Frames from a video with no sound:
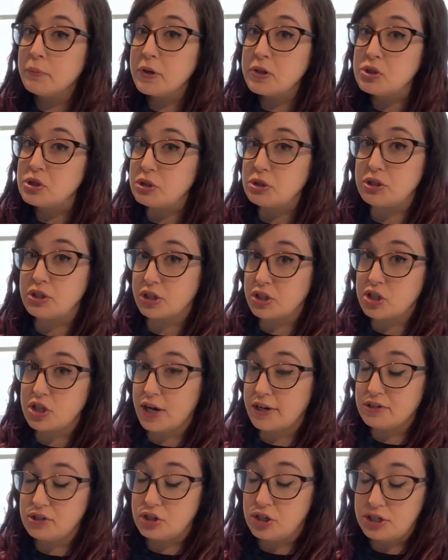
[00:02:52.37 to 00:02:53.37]
they're just
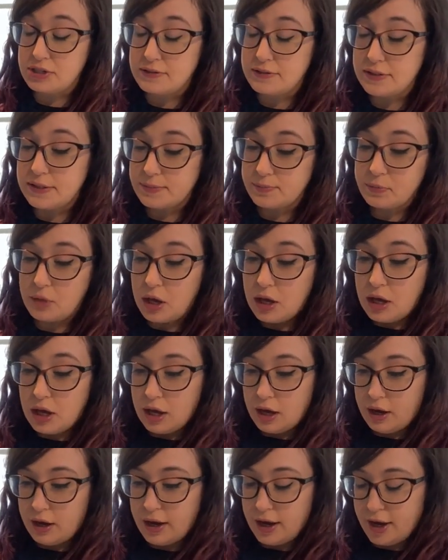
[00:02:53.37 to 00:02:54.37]
suggestions.
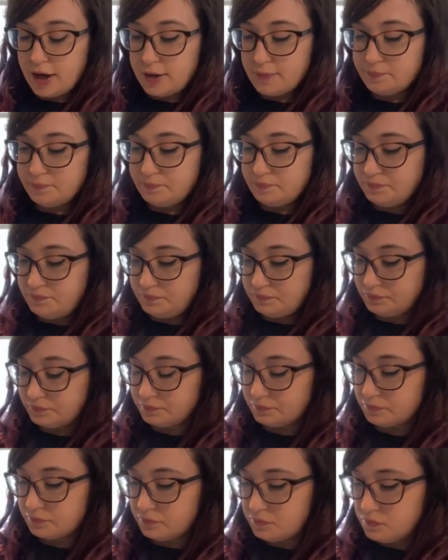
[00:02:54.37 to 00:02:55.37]
Um,
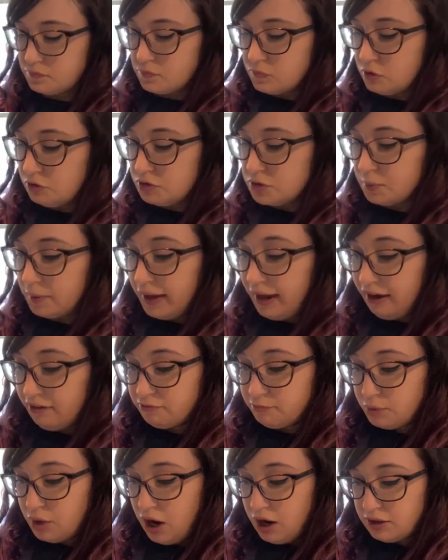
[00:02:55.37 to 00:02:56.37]
so I
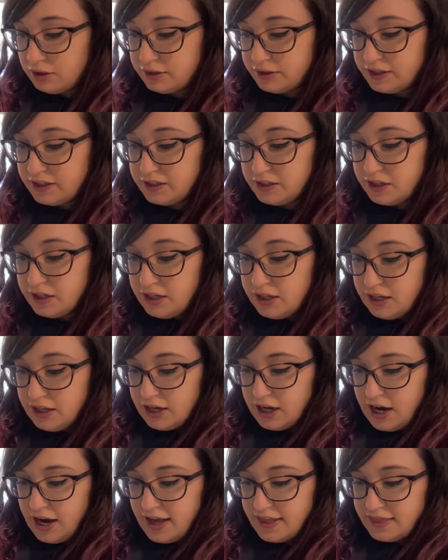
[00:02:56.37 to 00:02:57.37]
have broccoli,
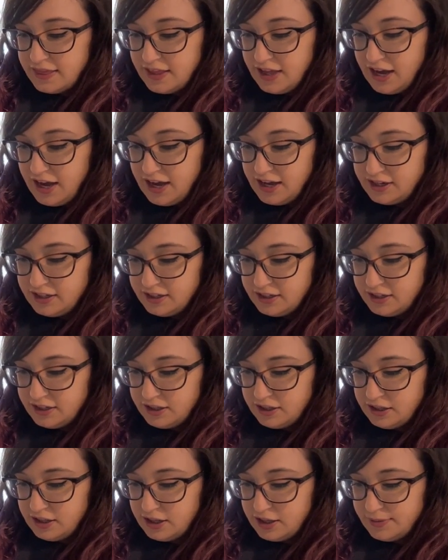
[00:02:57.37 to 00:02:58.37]
and then
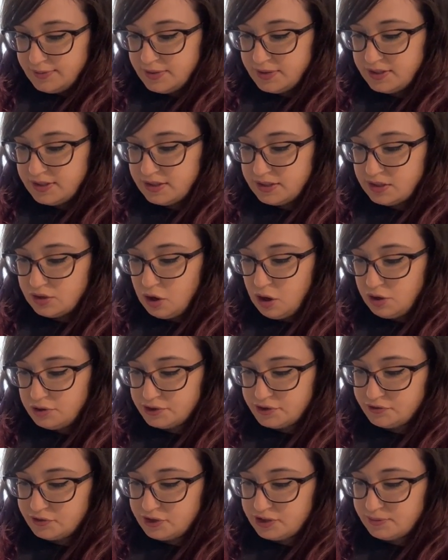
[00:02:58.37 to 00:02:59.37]
uh, this is
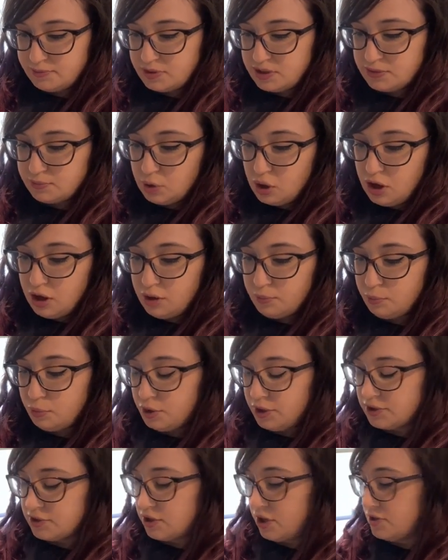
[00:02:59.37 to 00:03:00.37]
calls for some small
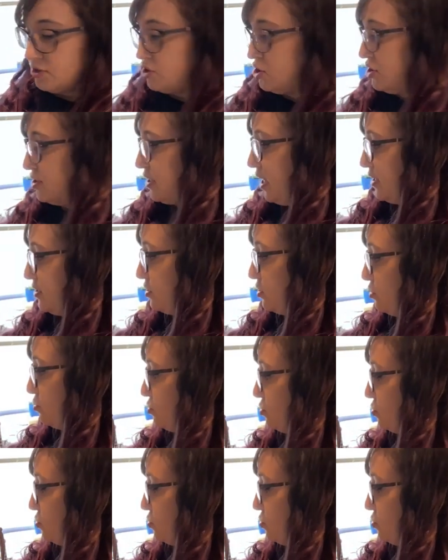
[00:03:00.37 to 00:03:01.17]
pork sausages. As